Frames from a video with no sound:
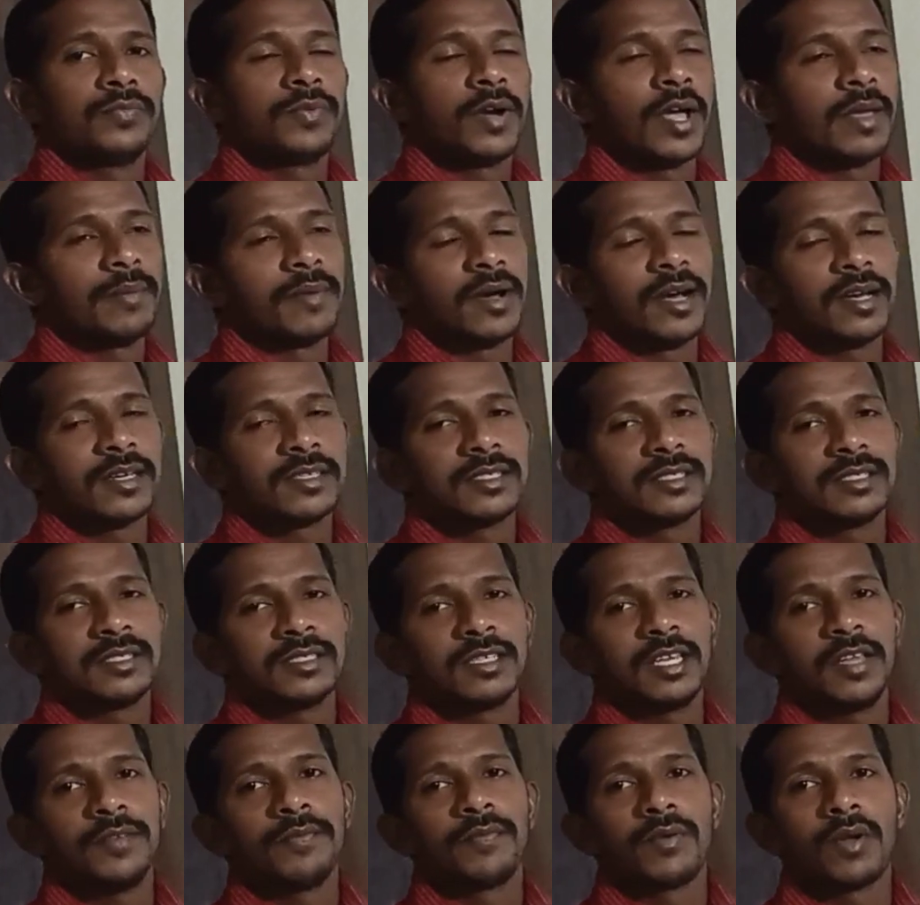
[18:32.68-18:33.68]
5
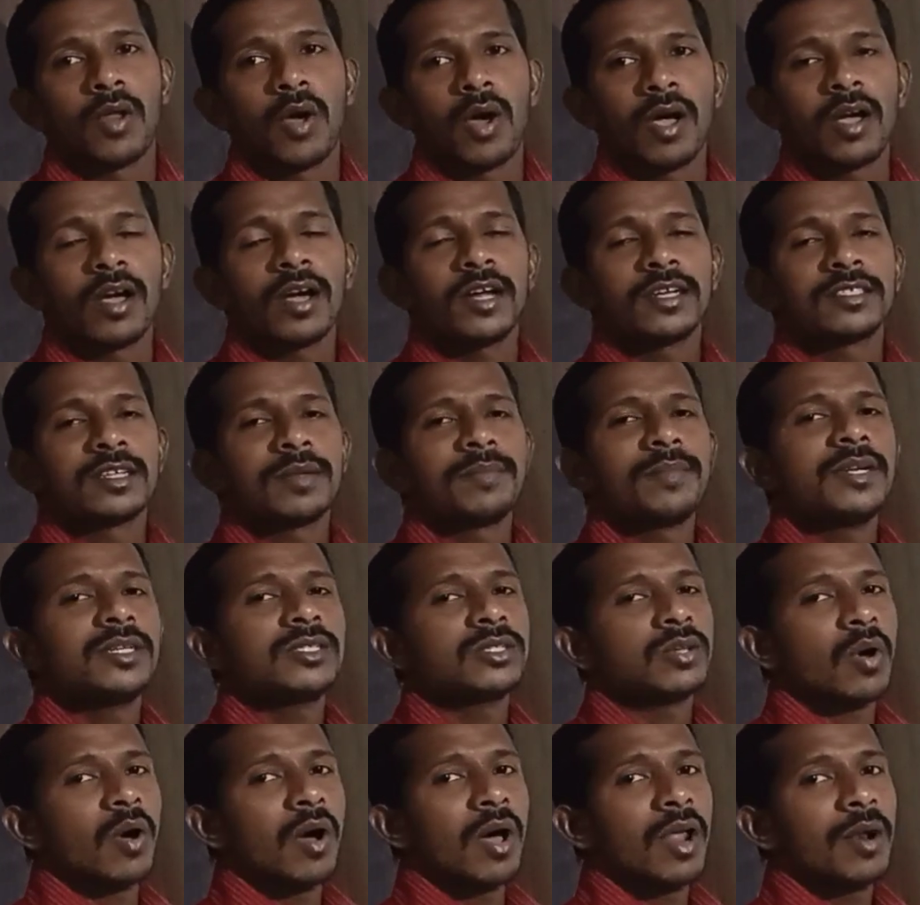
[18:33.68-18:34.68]
marks. If long answer
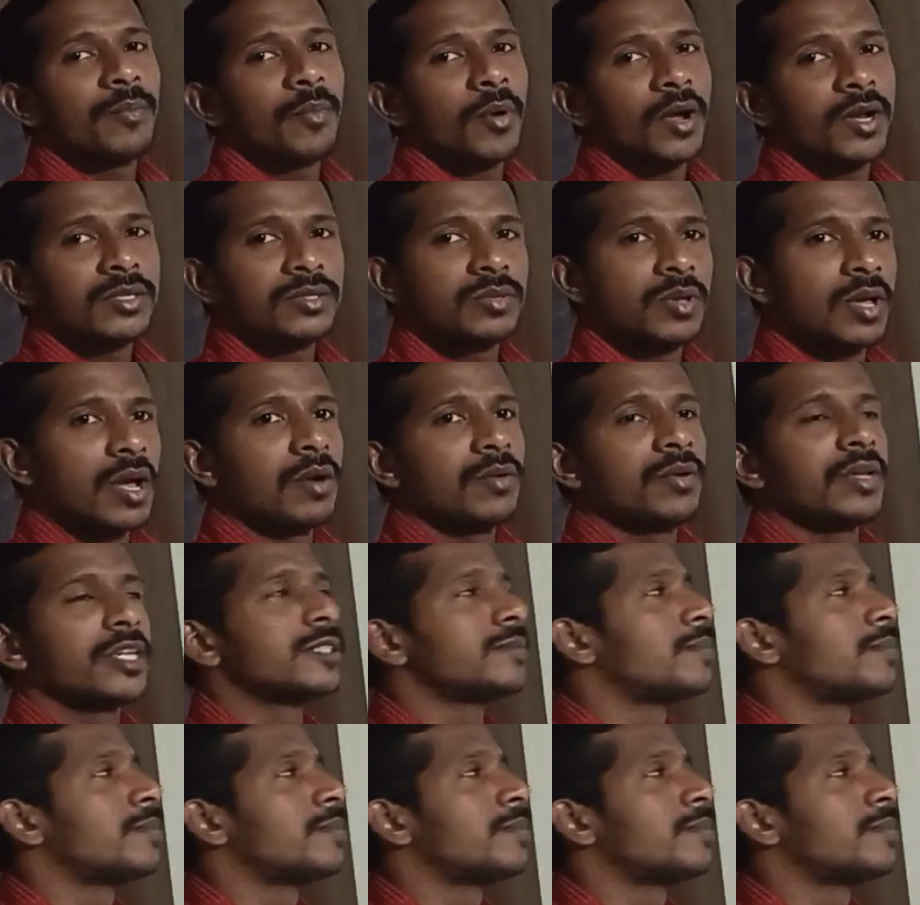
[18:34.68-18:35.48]
means all points you have to